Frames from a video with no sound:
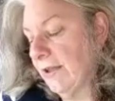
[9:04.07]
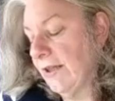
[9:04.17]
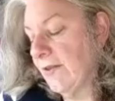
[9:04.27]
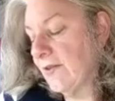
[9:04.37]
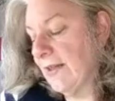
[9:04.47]

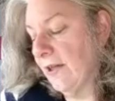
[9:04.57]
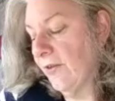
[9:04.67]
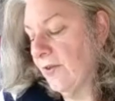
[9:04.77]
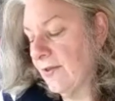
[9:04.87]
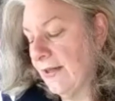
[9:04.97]
as the health
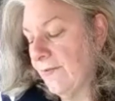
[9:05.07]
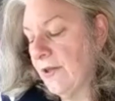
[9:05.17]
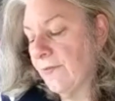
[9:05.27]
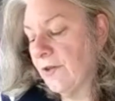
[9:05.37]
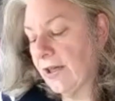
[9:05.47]
and safety
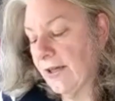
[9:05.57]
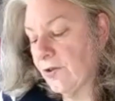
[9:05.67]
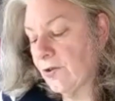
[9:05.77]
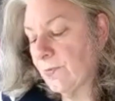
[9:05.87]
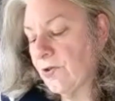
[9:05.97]
of our
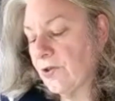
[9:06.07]
customers,